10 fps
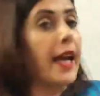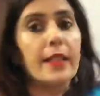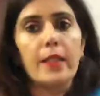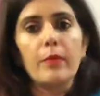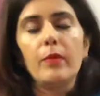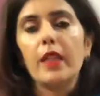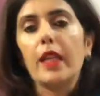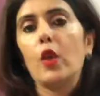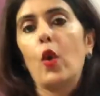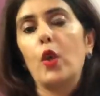atom
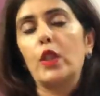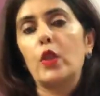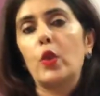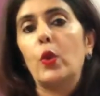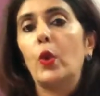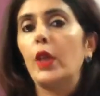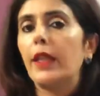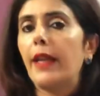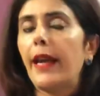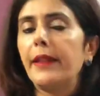can also
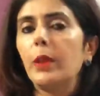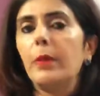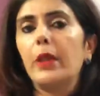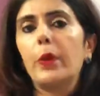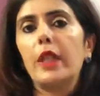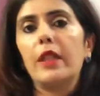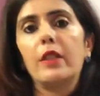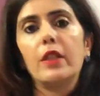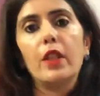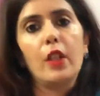neither be
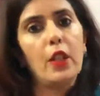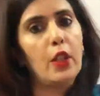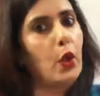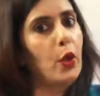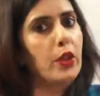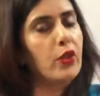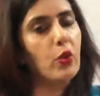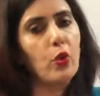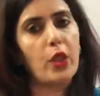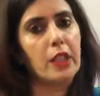created nor
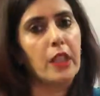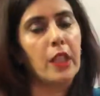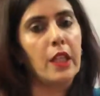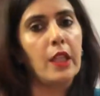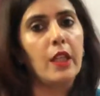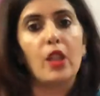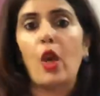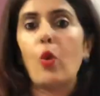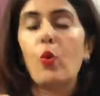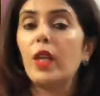destroyed.
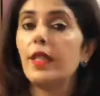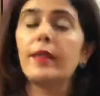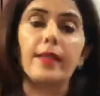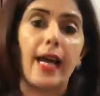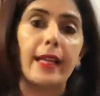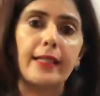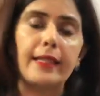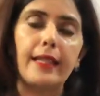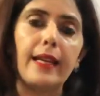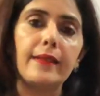Now what does that
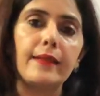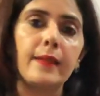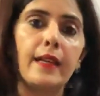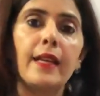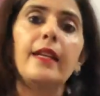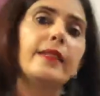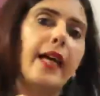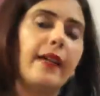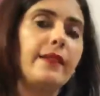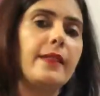tell us?
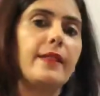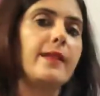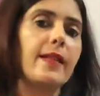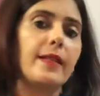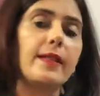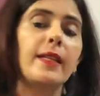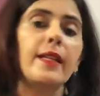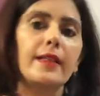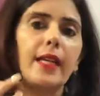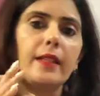That tells us
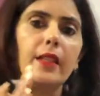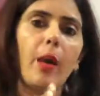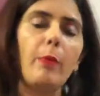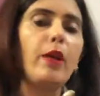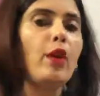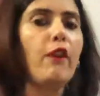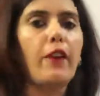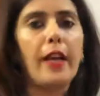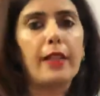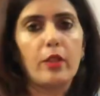that number of
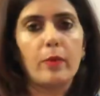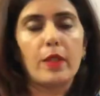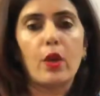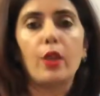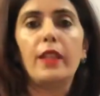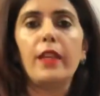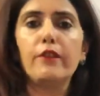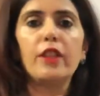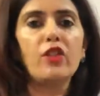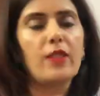atoms on
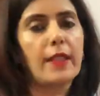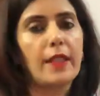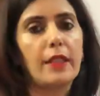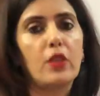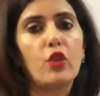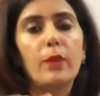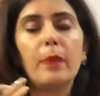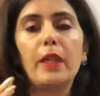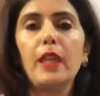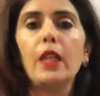left hand side should
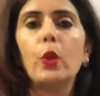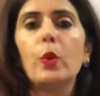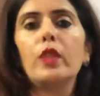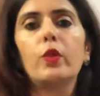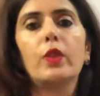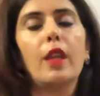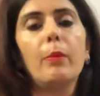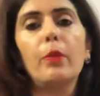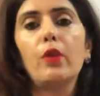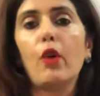be equal to the
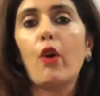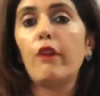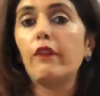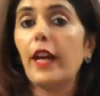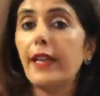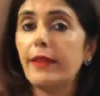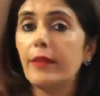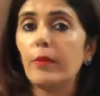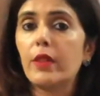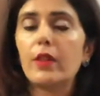number of
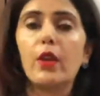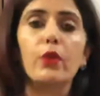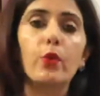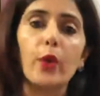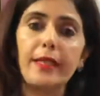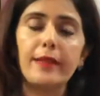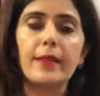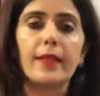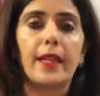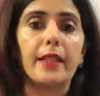atoms on right hand
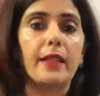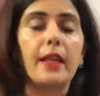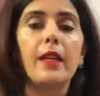side,